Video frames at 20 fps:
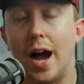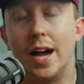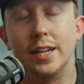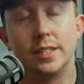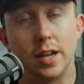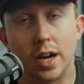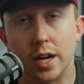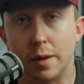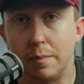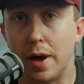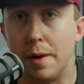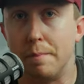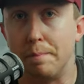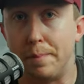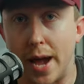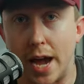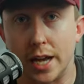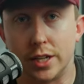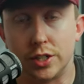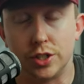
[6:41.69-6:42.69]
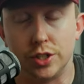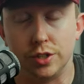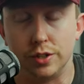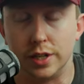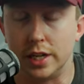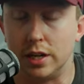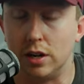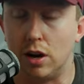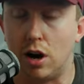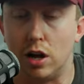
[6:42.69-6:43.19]
I talk about batch
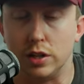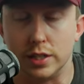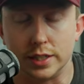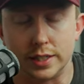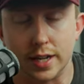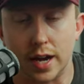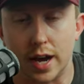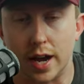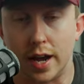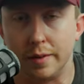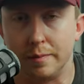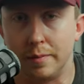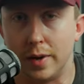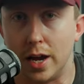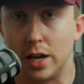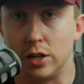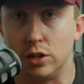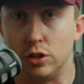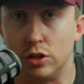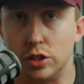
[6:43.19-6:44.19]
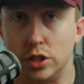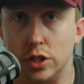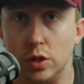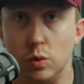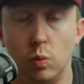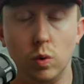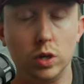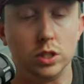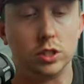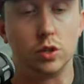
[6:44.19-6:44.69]
shooting all the time. I usually
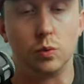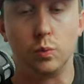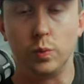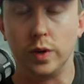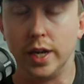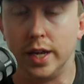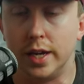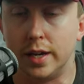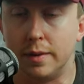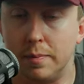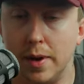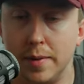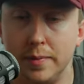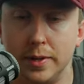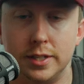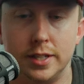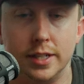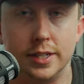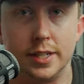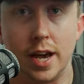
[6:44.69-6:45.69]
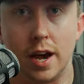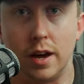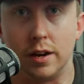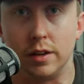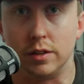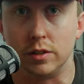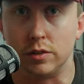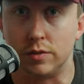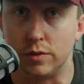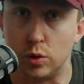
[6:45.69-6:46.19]
once a week, maybe sit down
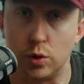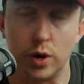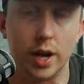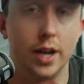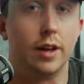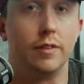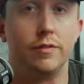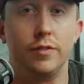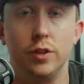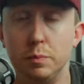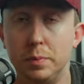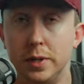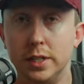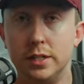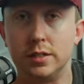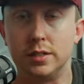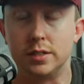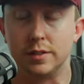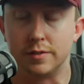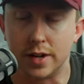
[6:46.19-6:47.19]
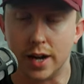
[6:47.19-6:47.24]
and create a few pieces of